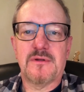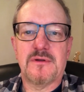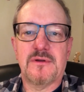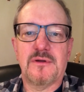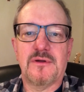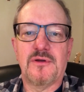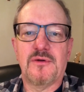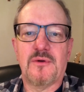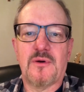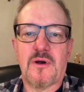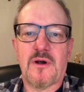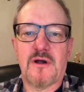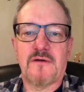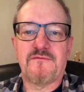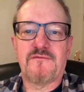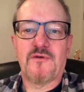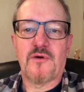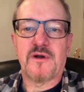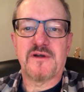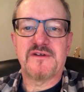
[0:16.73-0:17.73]
who are
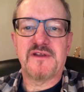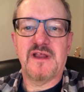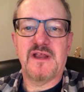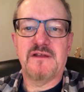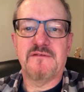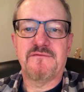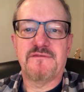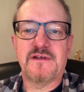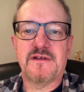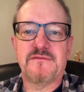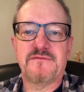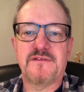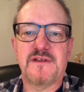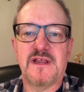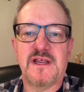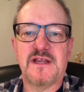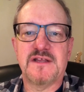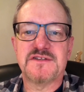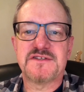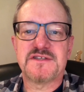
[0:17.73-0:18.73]
14,
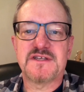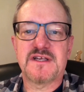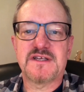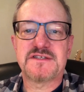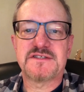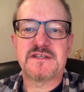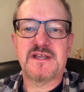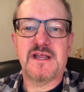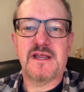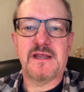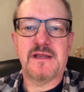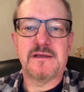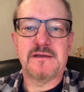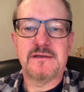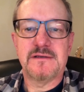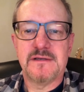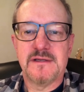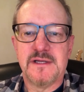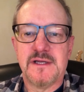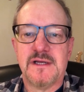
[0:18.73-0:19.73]
15,
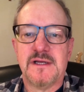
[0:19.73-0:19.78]
16